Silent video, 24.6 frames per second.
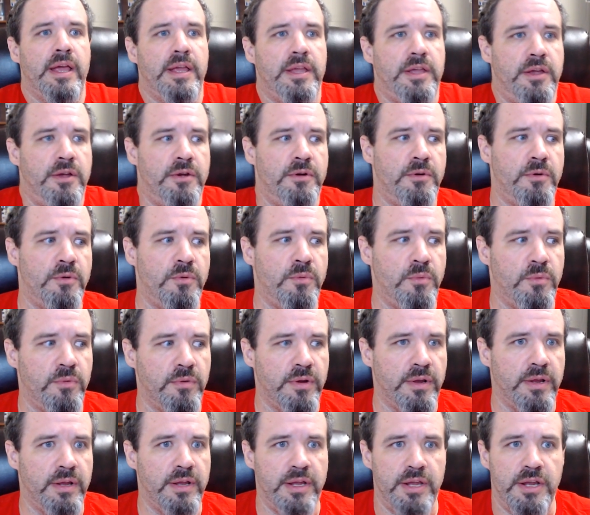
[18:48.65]

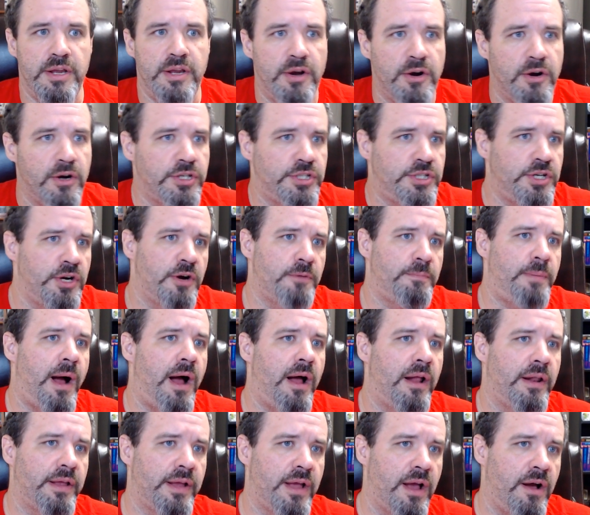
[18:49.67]
You're sure
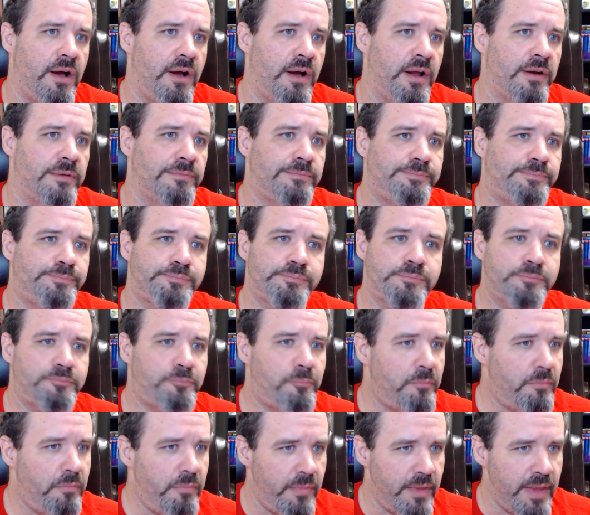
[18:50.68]
Polygon
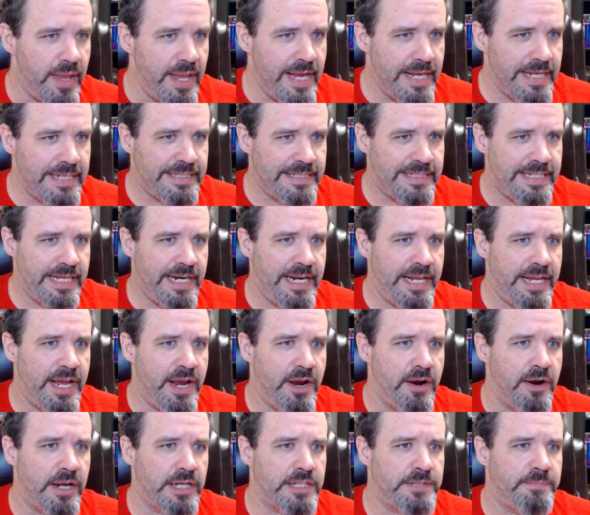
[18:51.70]
is sitting
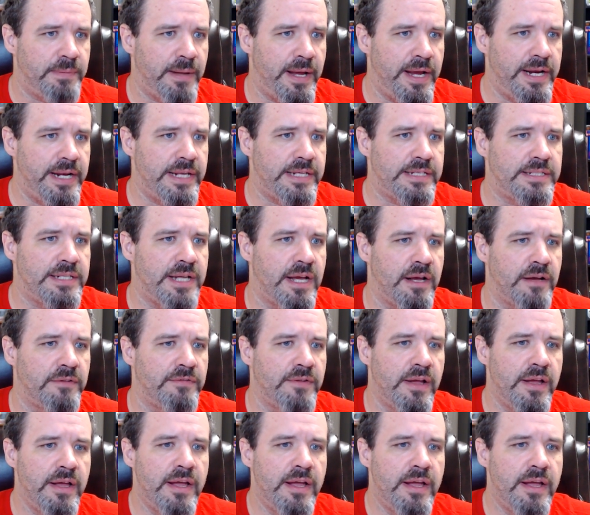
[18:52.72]
here explaining stuff.